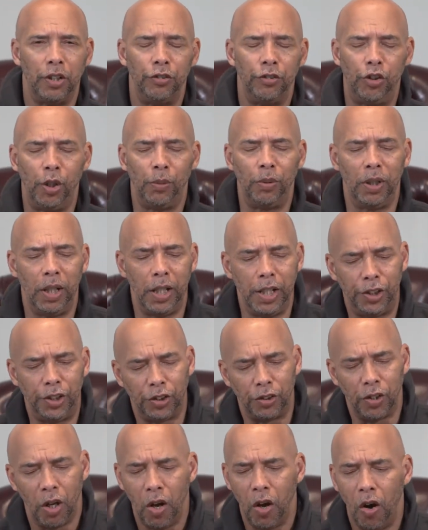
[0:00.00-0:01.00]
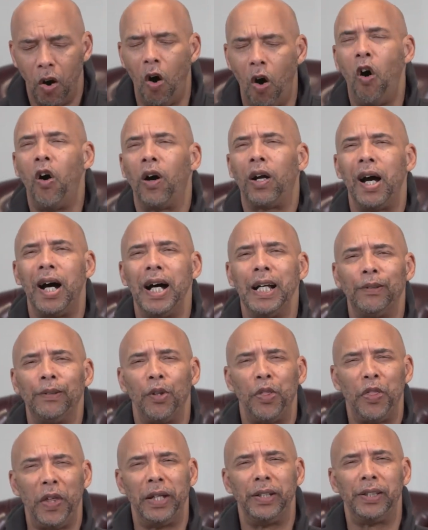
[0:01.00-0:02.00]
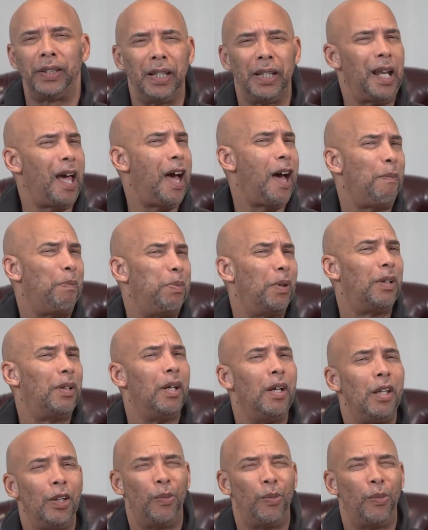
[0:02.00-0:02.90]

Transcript: tribulation, all kinds of things can happen